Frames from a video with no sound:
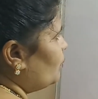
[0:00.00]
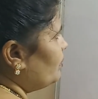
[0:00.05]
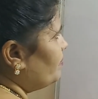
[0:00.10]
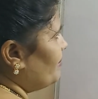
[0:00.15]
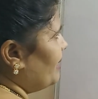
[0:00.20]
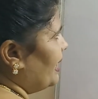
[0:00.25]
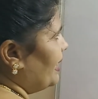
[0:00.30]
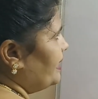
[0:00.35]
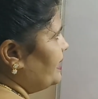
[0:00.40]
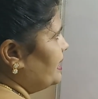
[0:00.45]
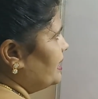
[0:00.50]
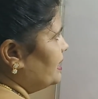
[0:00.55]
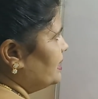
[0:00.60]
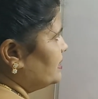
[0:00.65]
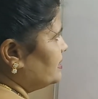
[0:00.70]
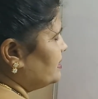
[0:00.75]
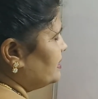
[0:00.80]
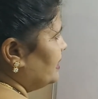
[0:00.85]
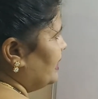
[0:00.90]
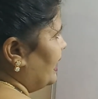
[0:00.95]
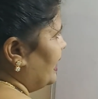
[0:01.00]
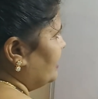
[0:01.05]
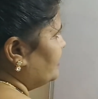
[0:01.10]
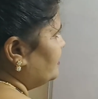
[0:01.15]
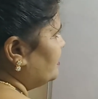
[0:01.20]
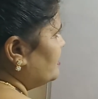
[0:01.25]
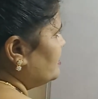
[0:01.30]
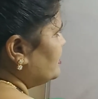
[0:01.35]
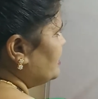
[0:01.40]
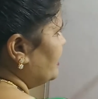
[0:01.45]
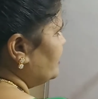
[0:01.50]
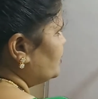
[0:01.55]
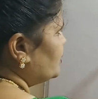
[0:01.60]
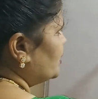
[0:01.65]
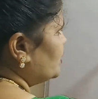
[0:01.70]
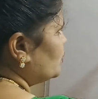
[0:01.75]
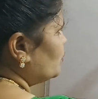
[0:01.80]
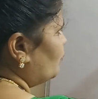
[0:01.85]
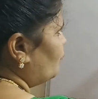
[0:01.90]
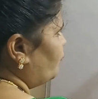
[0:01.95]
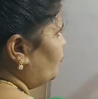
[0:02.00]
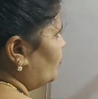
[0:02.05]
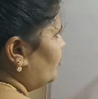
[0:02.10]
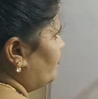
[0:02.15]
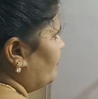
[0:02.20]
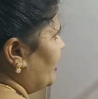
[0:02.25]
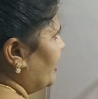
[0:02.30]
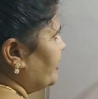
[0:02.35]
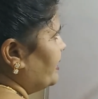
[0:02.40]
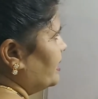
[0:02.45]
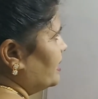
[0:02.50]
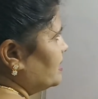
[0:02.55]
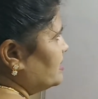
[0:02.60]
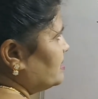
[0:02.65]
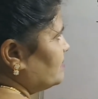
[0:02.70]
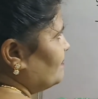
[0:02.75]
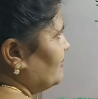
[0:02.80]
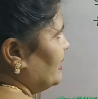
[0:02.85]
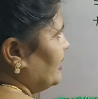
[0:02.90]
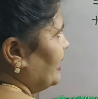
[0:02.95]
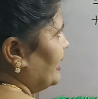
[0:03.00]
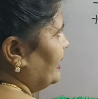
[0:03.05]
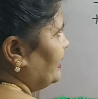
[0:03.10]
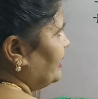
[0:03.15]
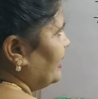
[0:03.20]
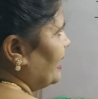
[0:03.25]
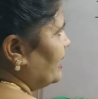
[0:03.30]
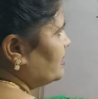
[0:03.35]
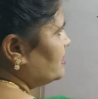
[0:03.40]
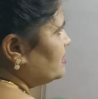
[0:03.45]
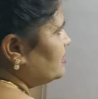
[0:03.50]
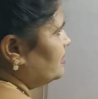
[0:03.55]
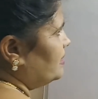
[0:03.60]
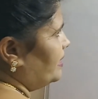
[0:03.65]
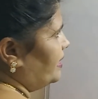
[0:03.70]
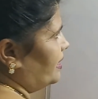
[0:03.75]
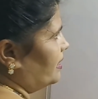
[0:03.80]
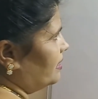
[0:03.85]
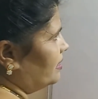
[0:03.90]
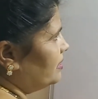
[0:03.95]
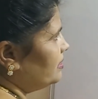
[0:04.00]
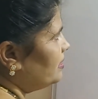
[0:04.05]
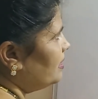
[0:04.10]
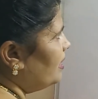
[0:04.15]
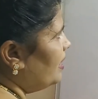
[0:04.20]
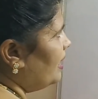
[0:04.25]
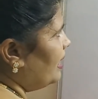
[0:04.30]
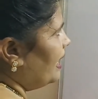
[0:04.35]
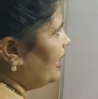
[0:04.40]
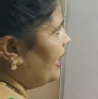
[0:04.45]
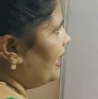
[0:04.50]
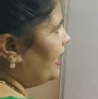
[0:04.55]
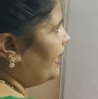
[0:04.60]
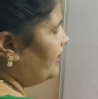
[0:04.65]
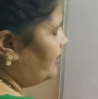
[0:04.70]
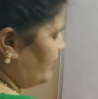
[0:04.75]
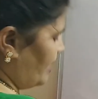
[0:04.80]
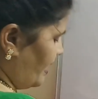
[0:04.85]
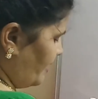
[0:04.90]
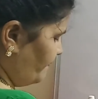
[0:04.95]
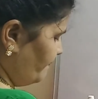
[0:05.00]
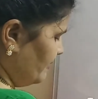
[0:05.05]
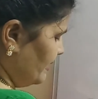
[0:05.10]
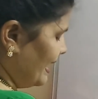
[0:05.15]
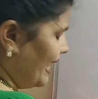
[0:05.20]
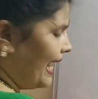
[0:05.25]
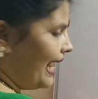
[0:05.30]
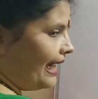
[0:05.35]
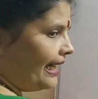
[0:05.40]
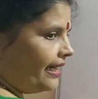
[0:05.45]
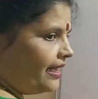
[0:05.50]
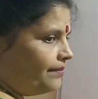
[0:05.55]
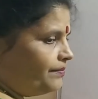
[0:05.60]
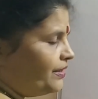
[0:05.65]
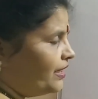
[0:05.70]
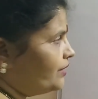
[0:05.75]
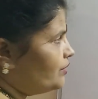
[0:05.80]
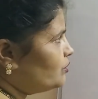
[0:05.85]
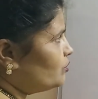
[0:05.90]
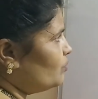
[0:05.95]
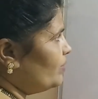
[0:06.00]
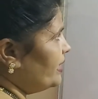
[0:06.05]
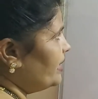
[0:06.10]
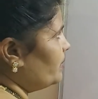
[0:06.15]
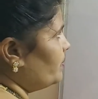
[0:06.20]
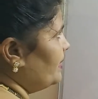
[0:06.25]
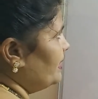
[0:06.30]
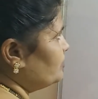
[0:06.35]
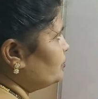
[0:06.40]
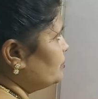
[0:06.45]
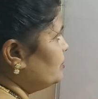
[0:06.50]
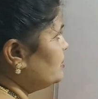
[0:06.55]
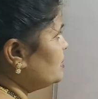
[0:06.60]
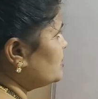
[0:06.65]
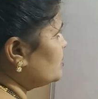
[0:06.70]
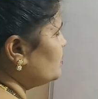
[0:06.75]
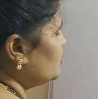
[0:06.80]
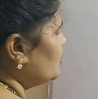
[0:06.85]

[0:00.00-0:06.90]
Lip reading: minus and this HSO4 minus will get cancelled here, and I will add up the two equations.